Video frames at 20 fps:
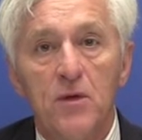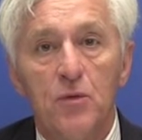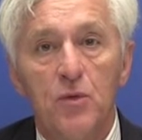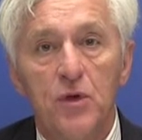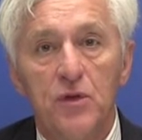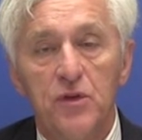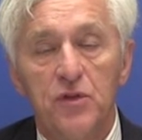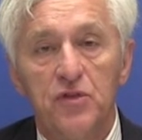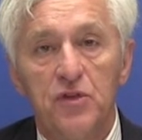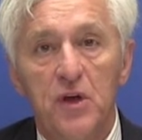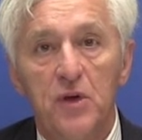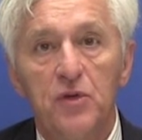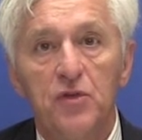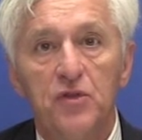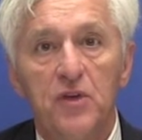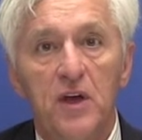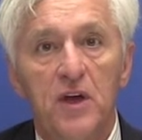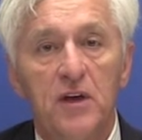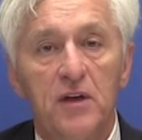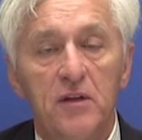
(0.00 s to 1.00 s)
The
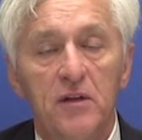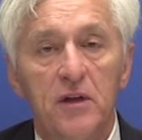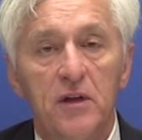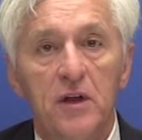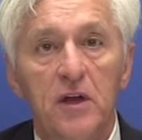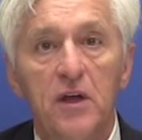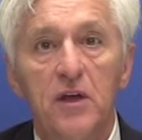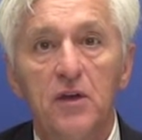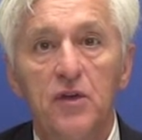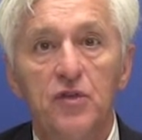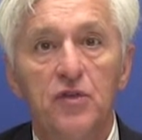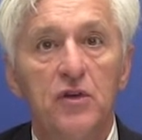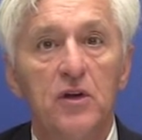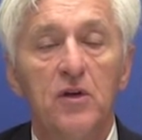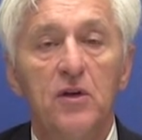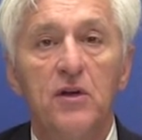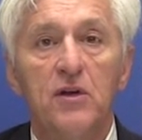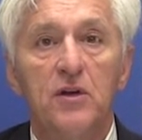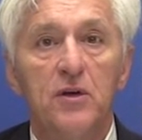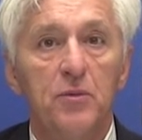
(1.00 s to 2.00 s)
Southside Clinic is
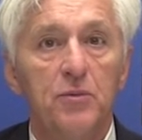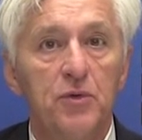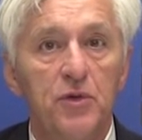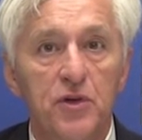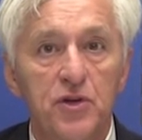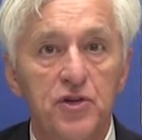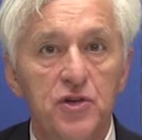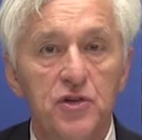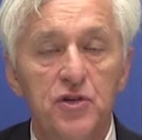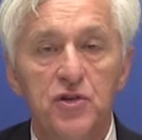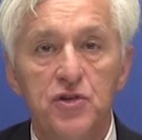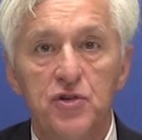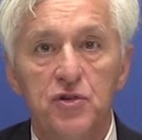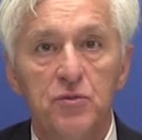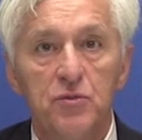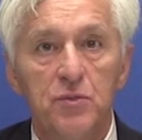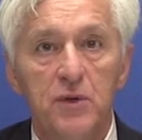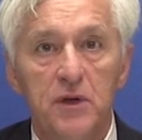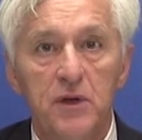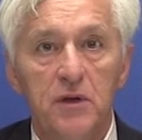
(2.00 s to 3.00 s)
nearing completion and
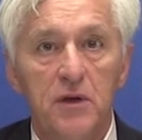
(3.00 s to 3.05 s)
should be